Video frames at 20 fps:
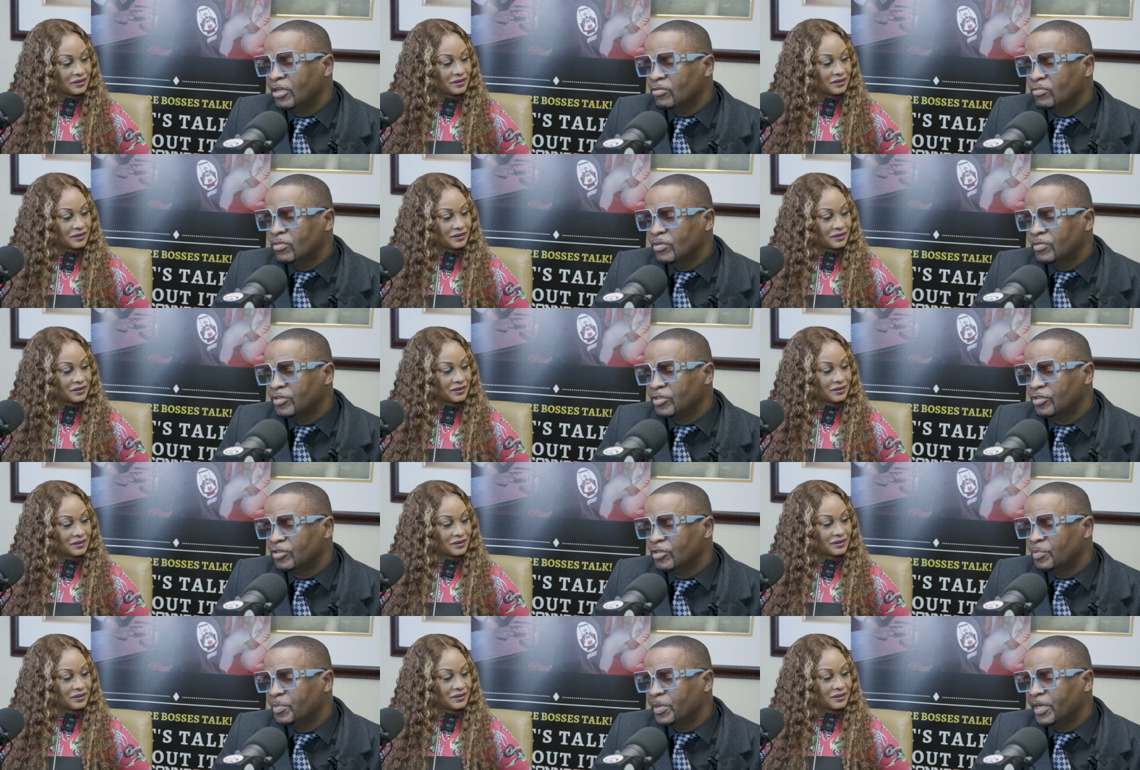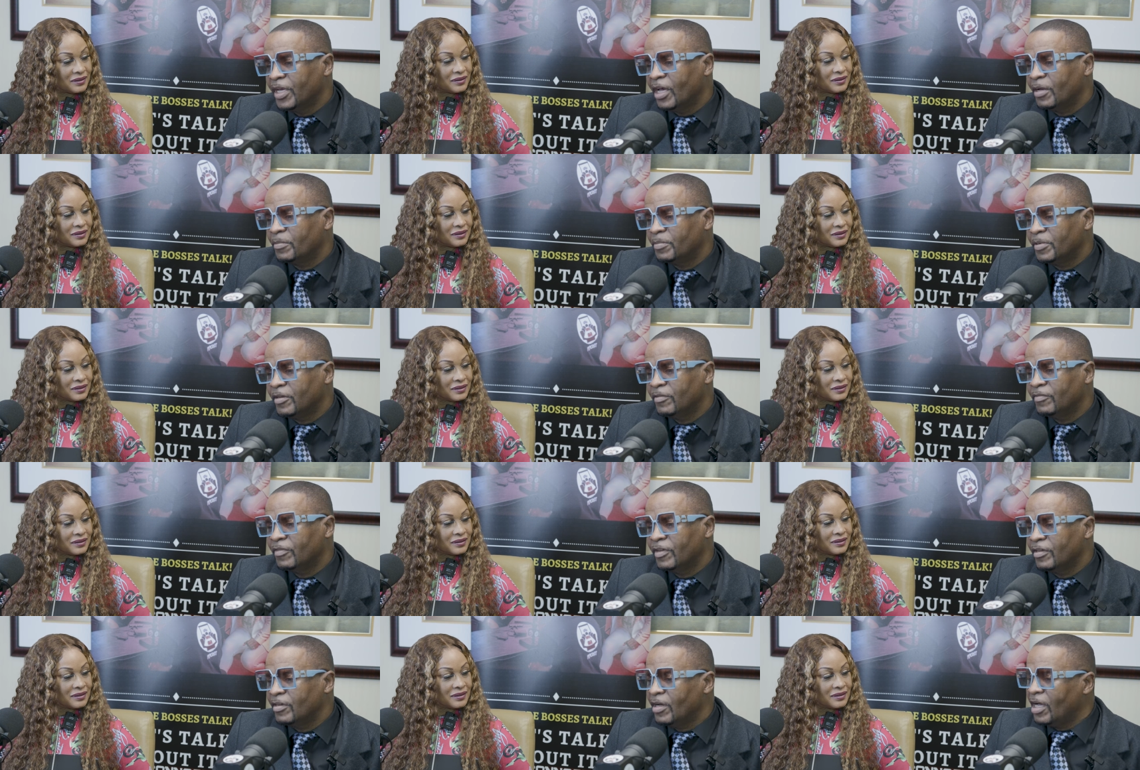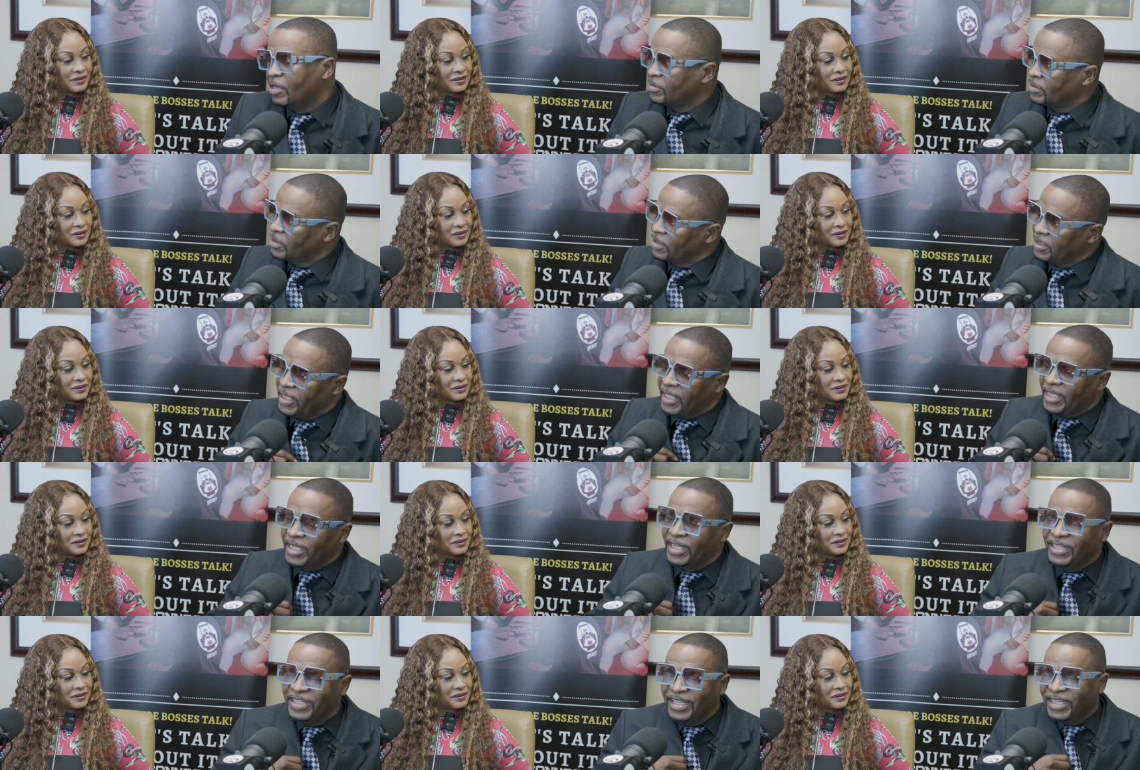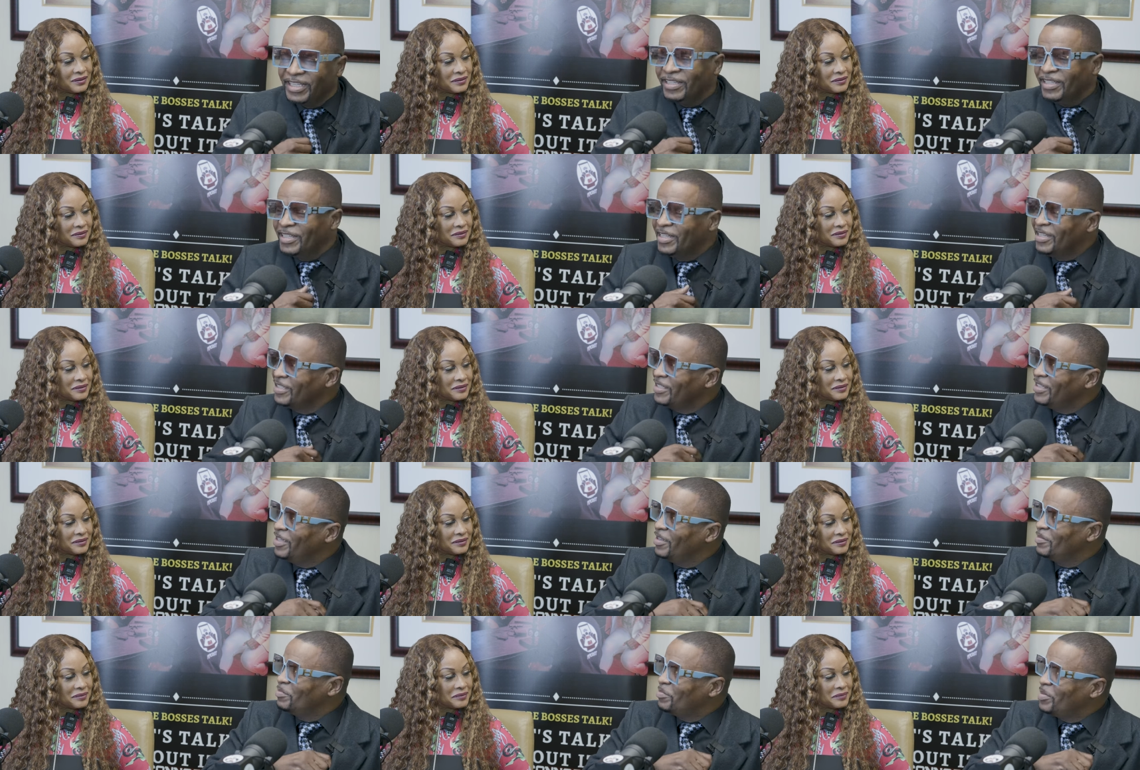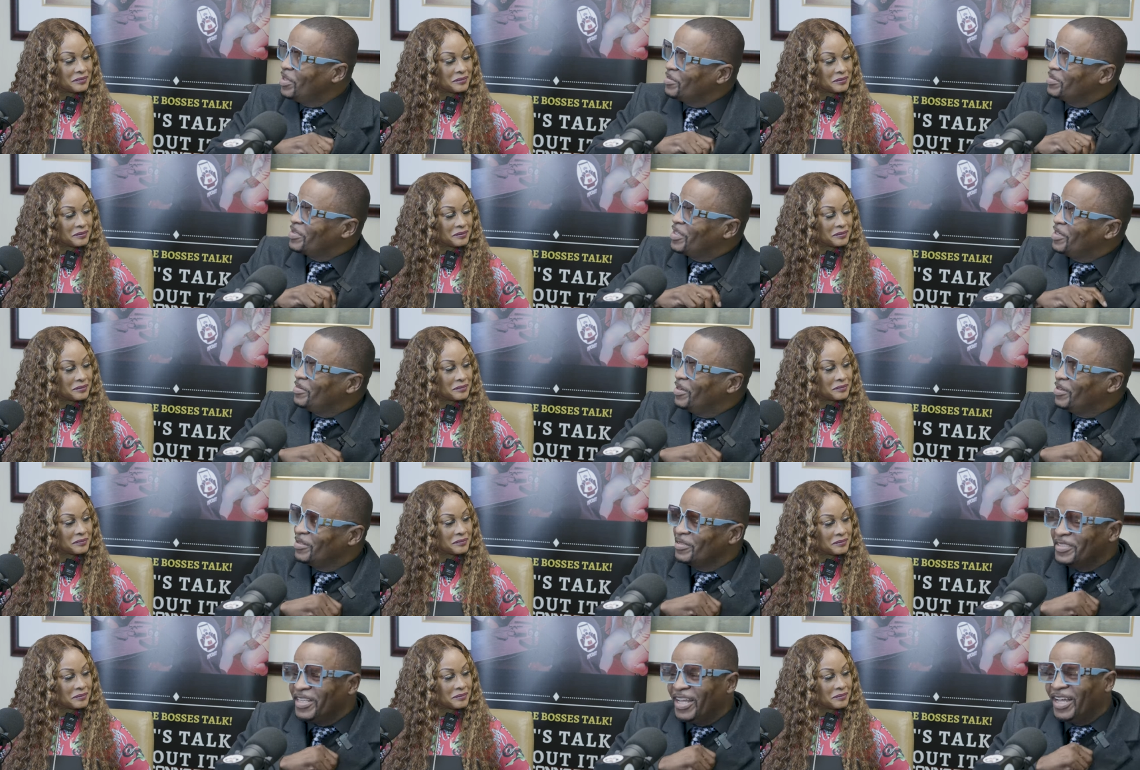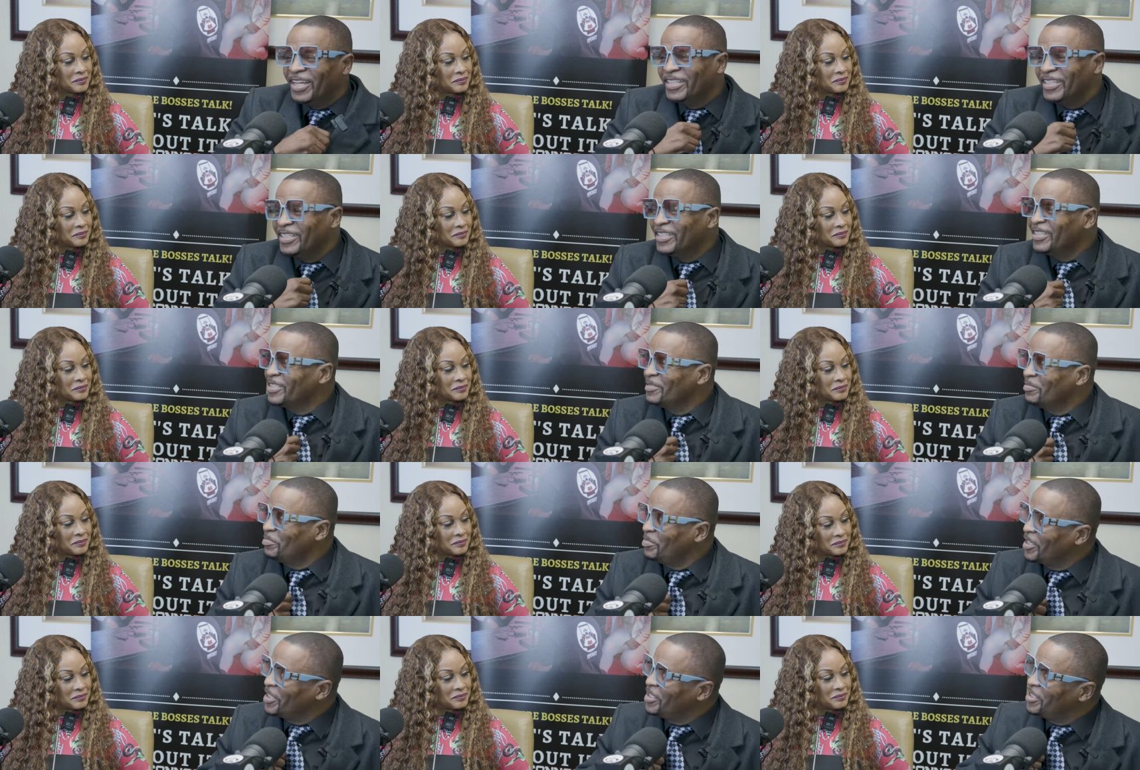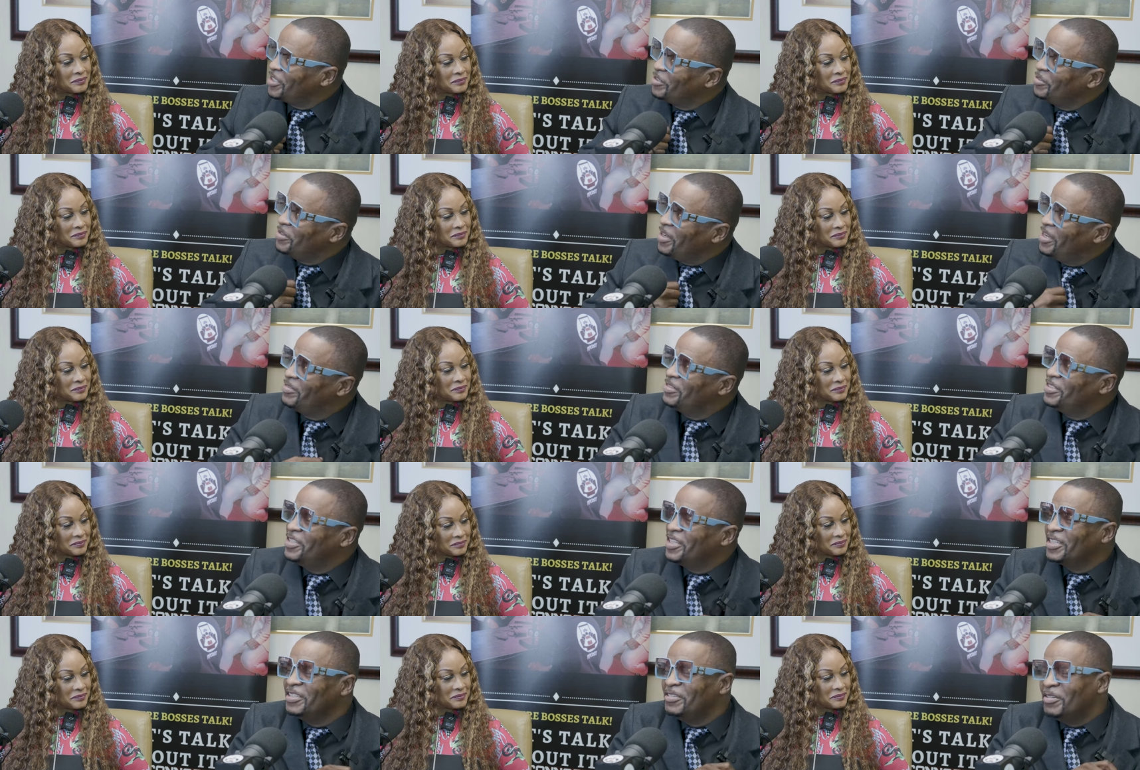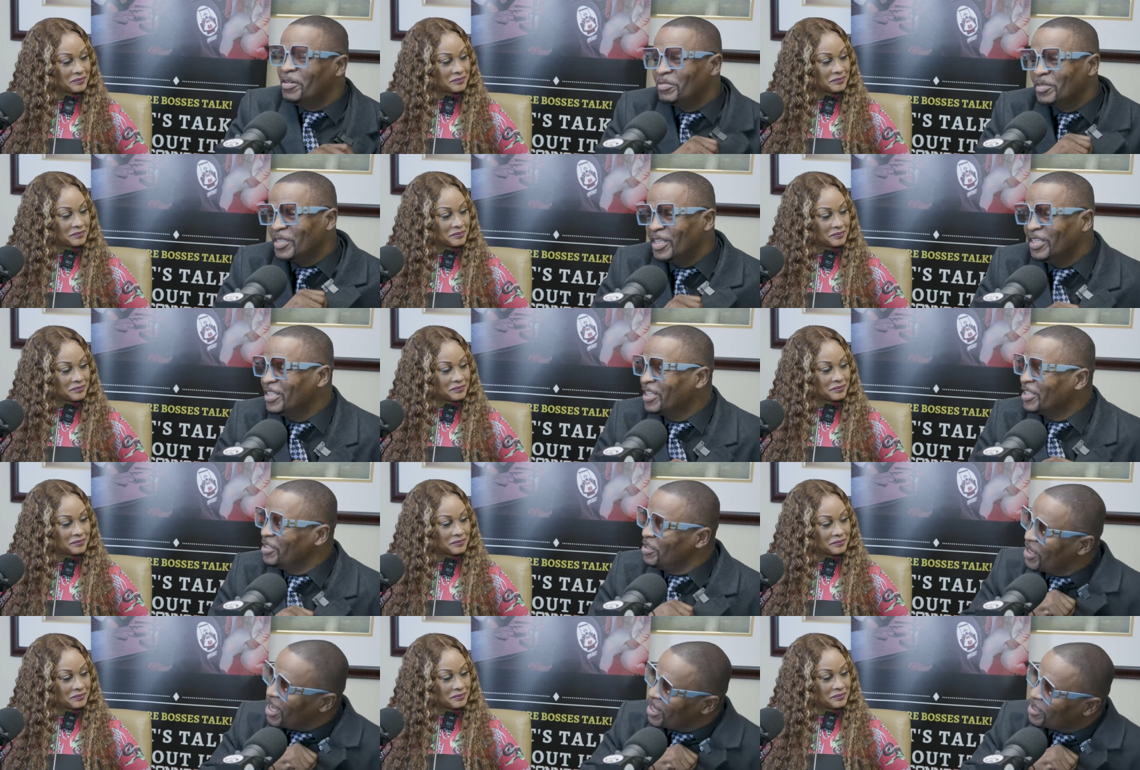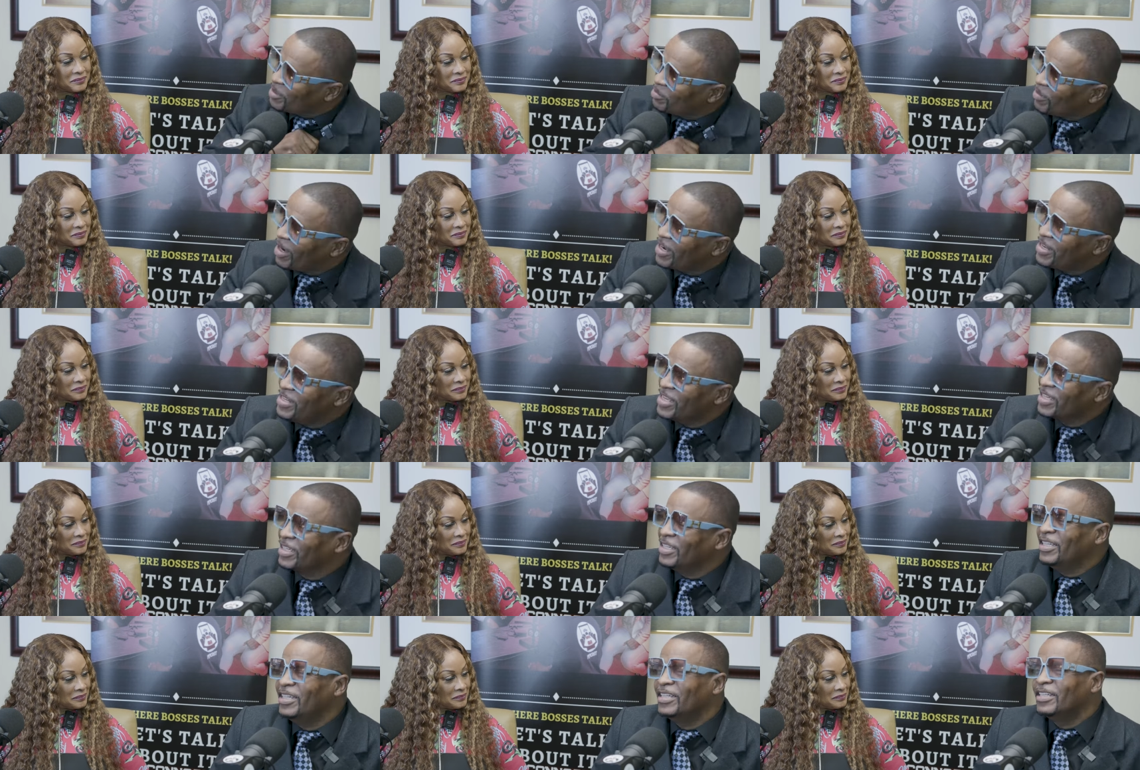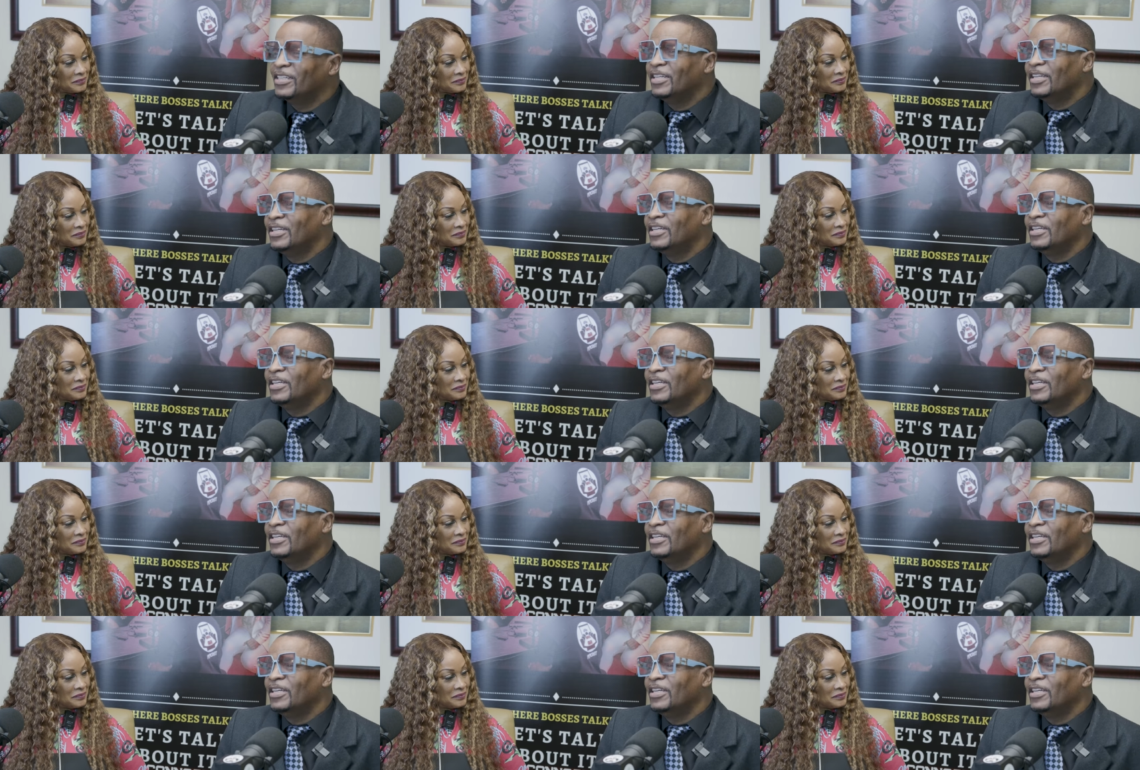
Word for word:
Speaker 1: we were shooting a P I P video, I was, here, nigga, yeah, Pimp Self Holds Down, nigga, biggest show ever, nigga, you know what I'm saying, nigga, you got the right nigga here.